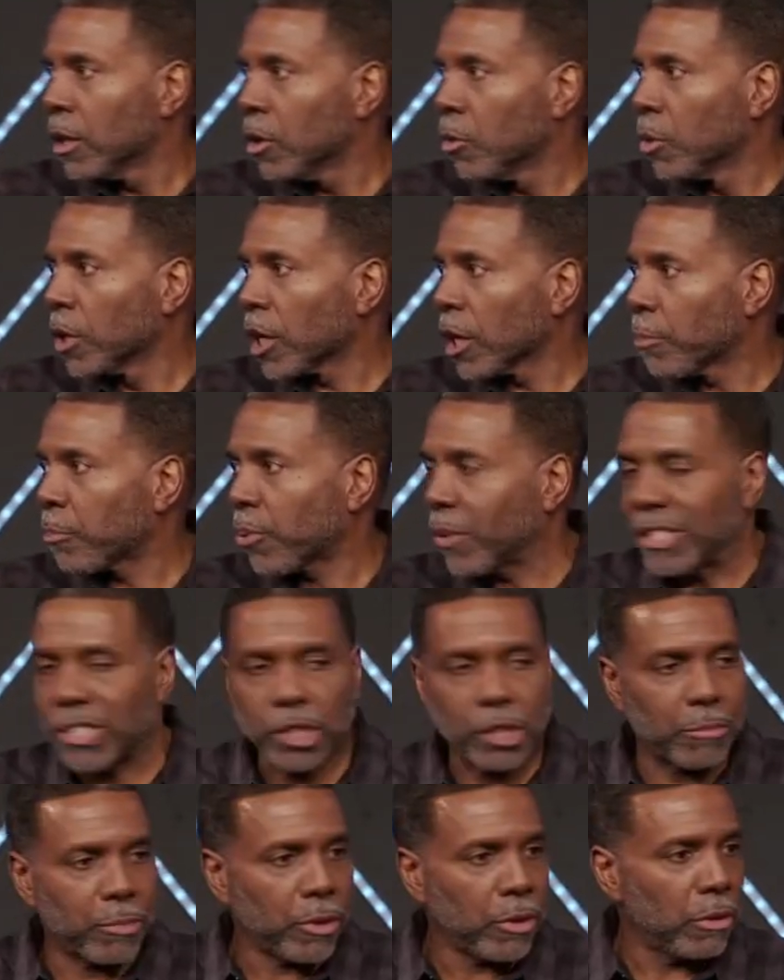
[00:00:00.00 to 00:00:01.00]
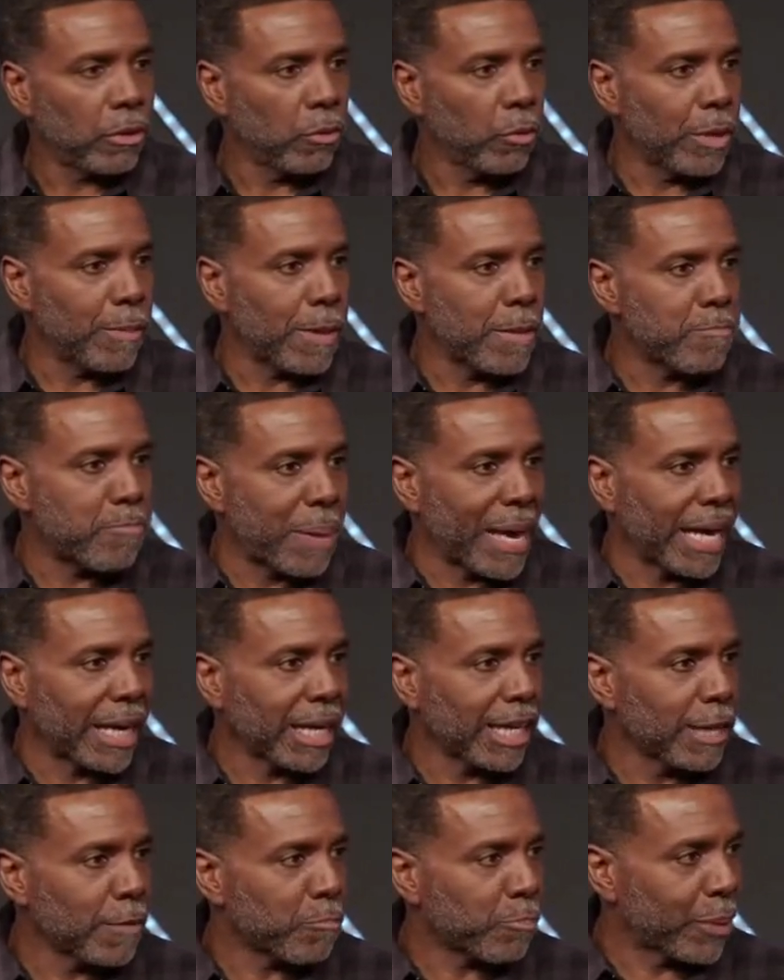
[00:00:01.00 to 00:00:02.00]
with a principle. We've been
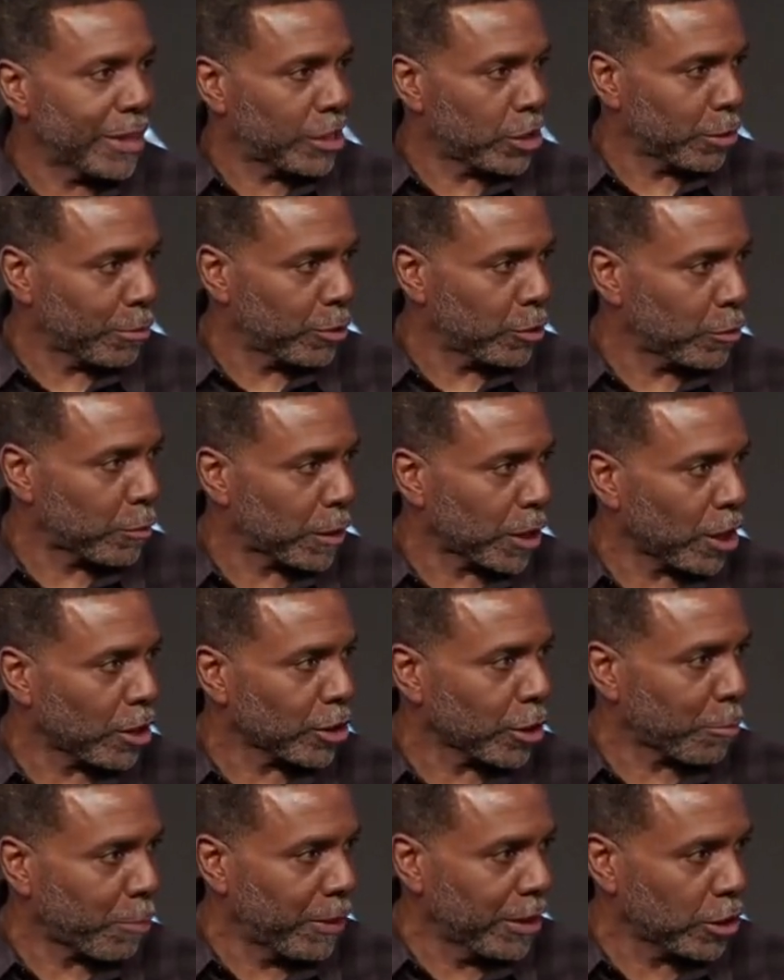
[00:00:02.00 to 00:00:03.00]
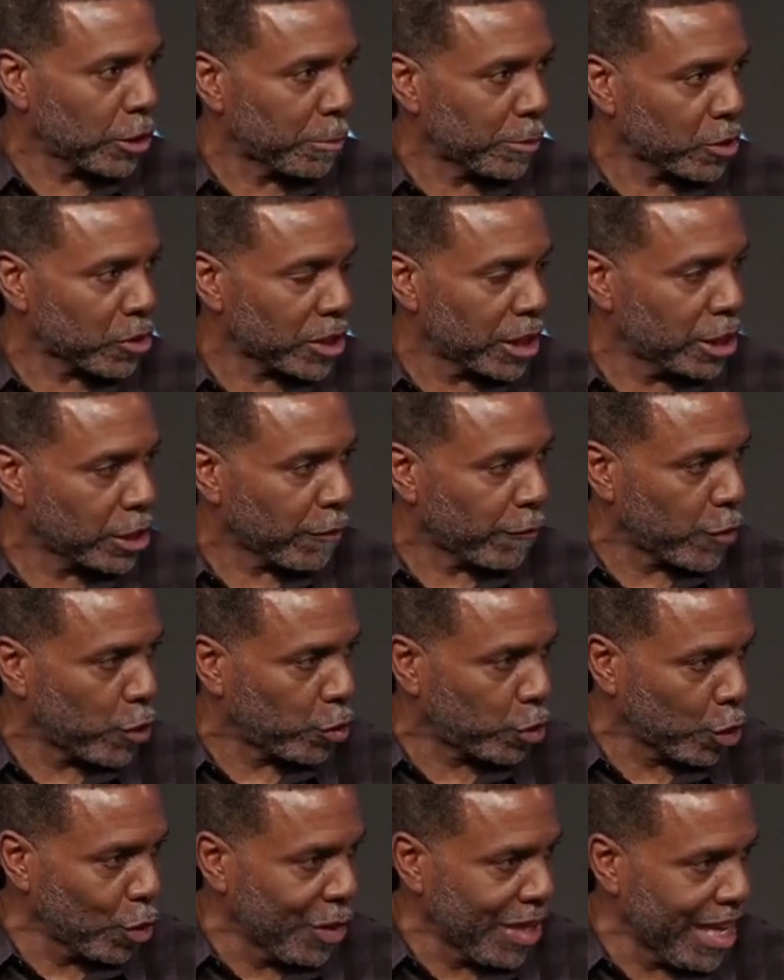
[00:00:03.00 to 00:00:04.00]
peddling principles because a principle says if you
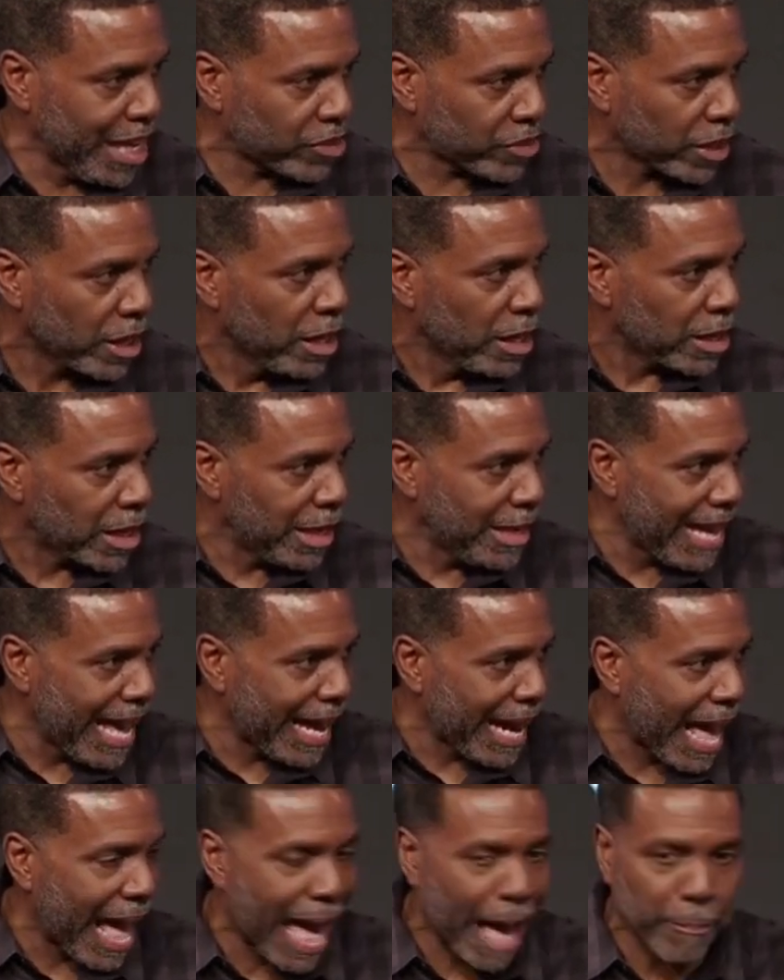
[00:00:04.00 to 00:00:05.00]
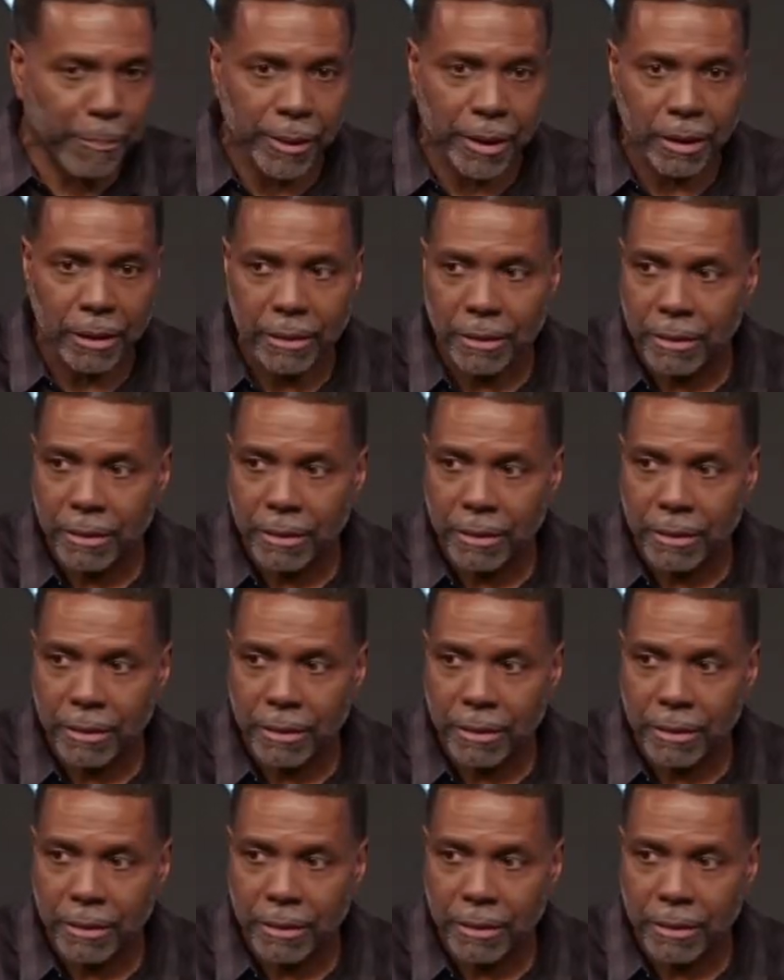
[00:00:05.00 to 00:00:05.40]
do this, then that'll happen.